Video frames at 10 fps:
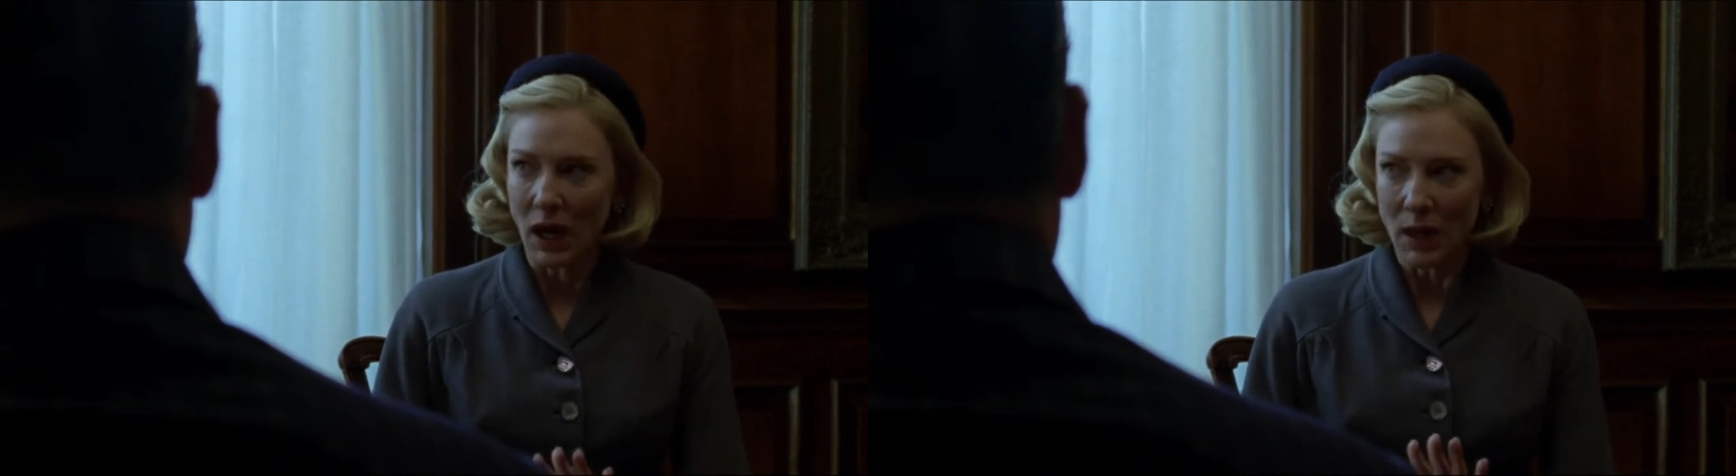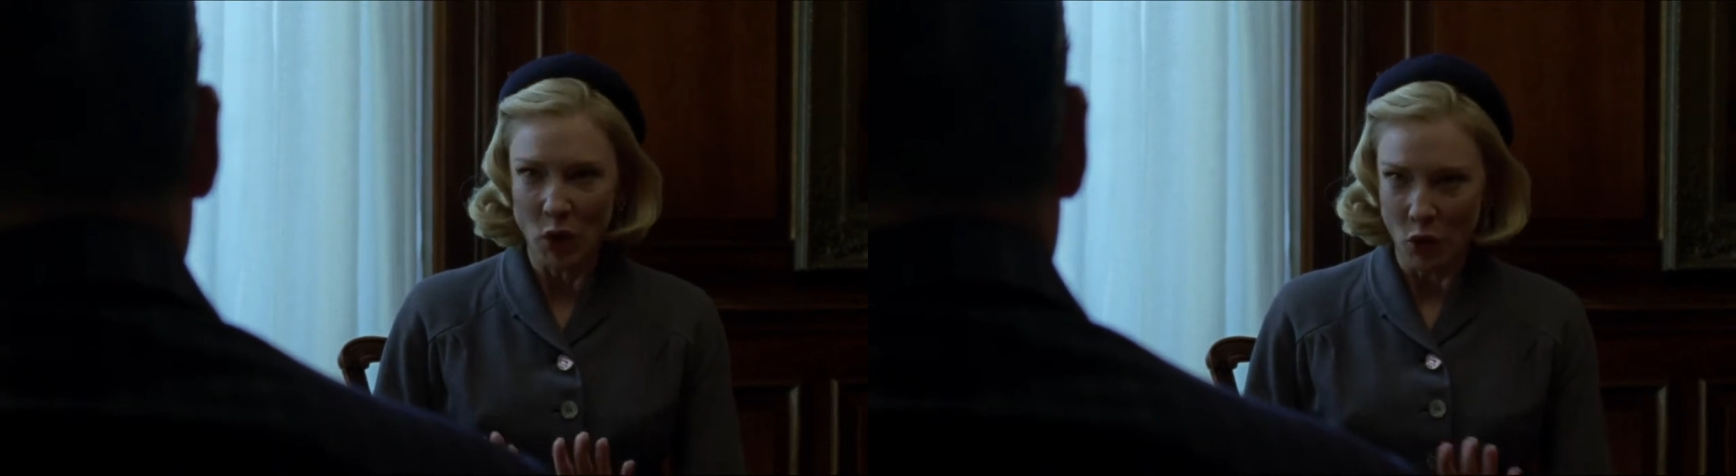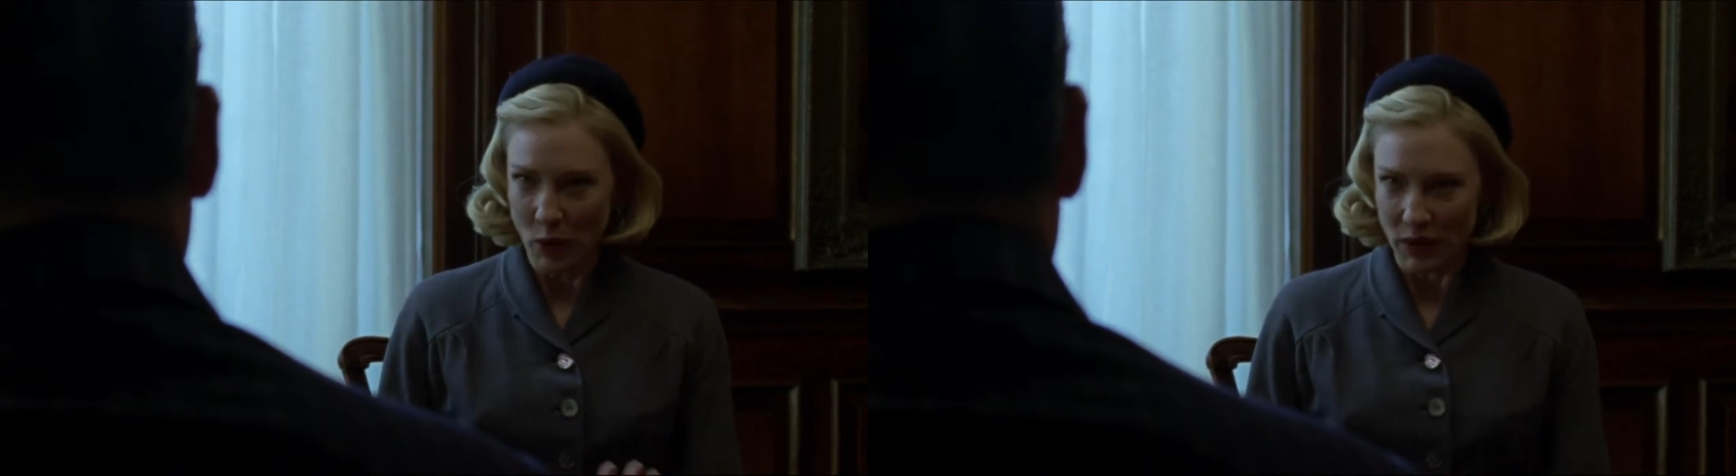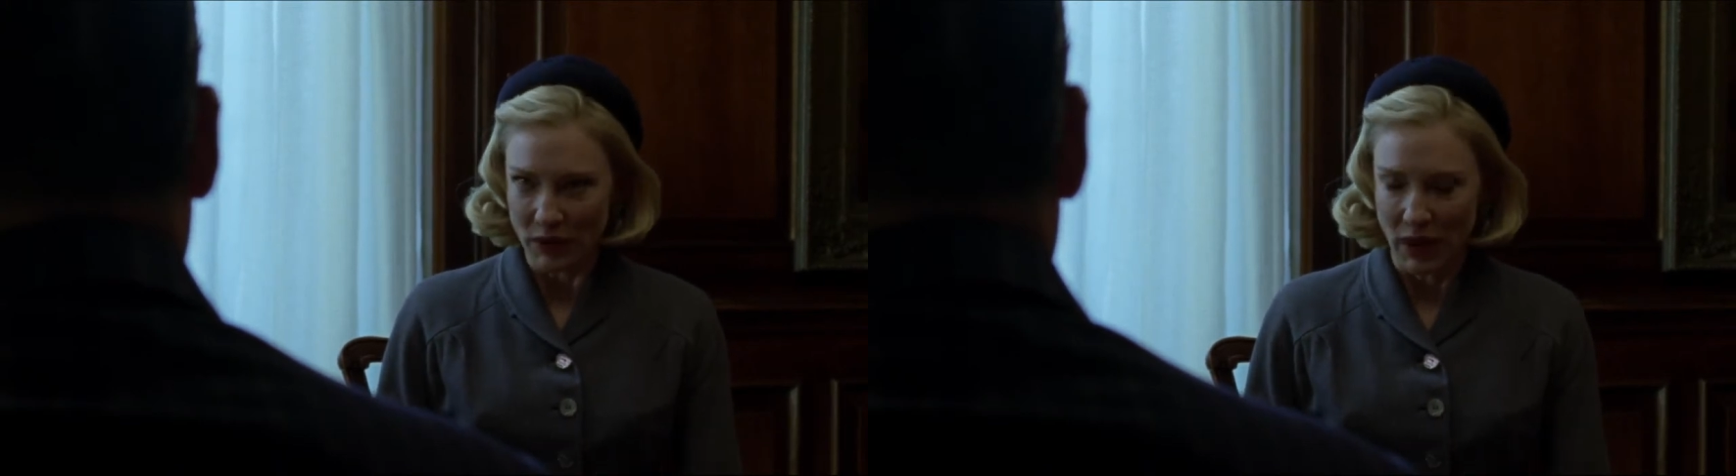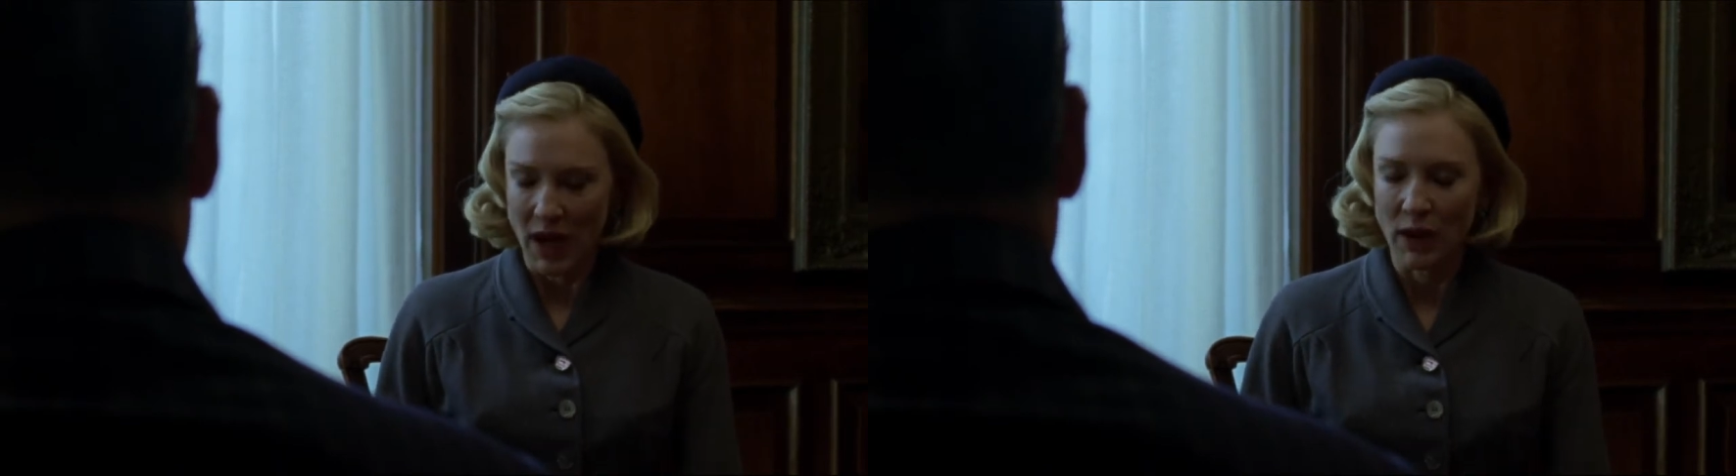Now, I'm no
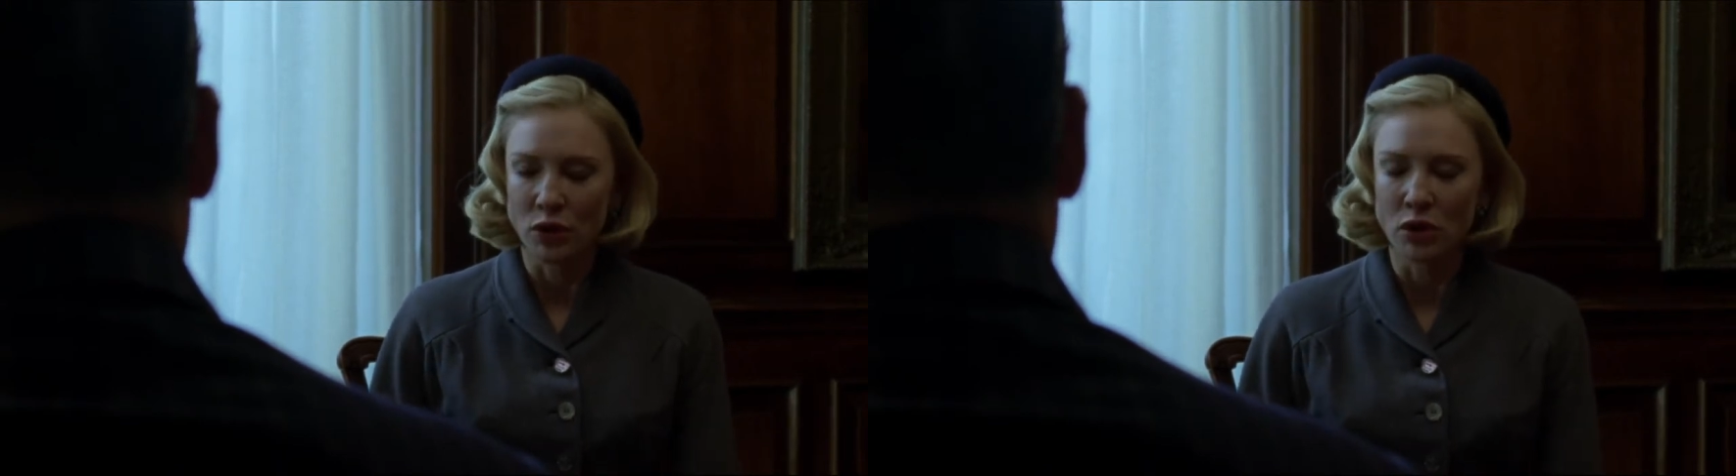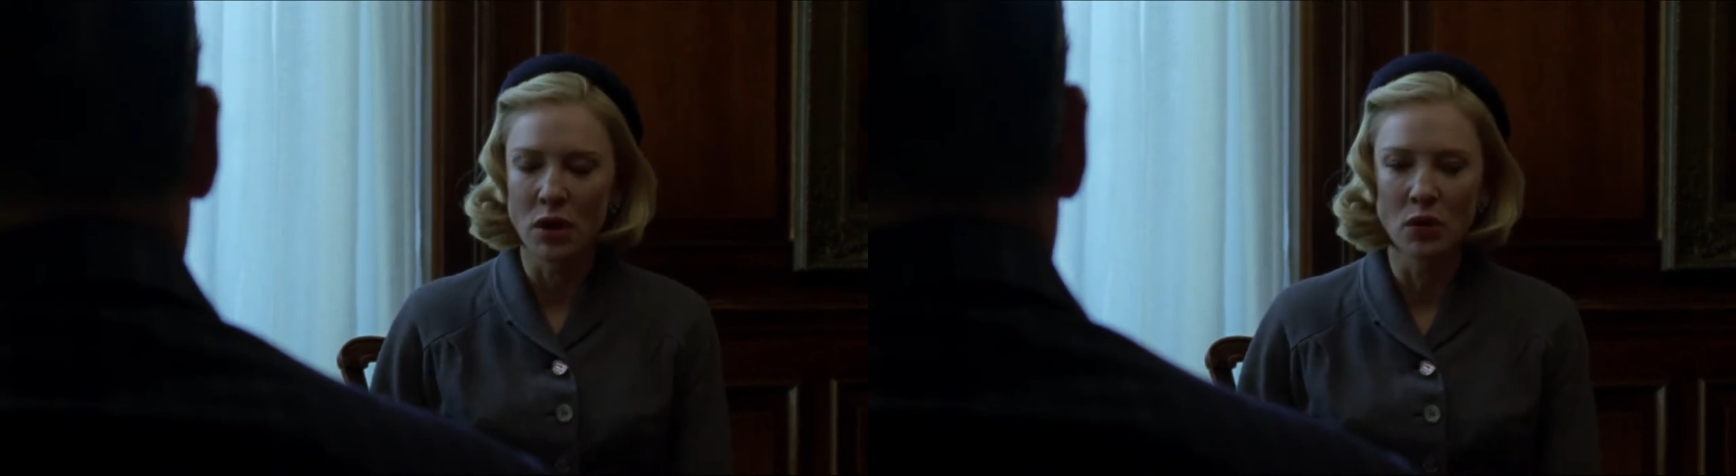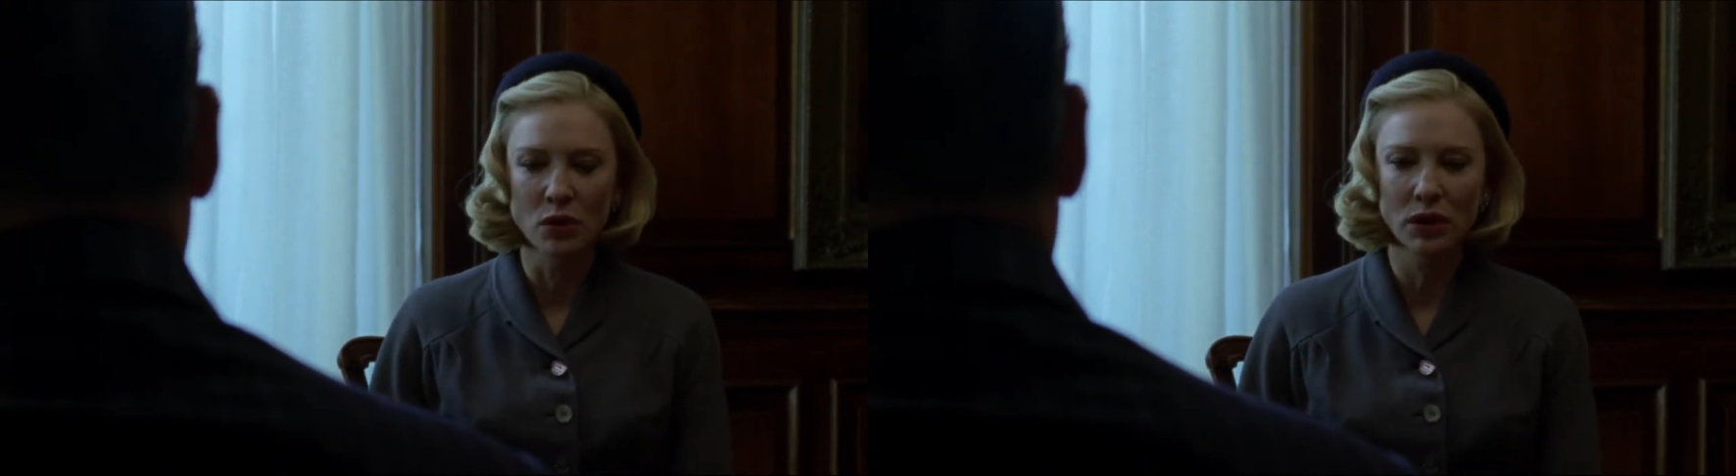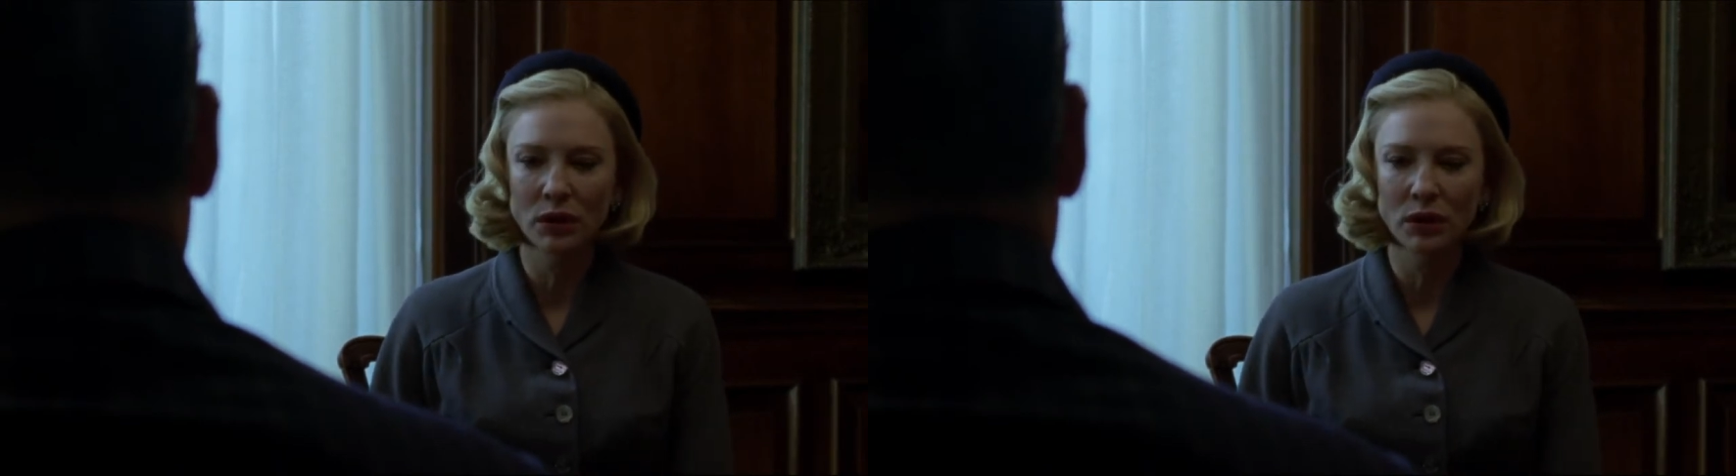martyr. I have no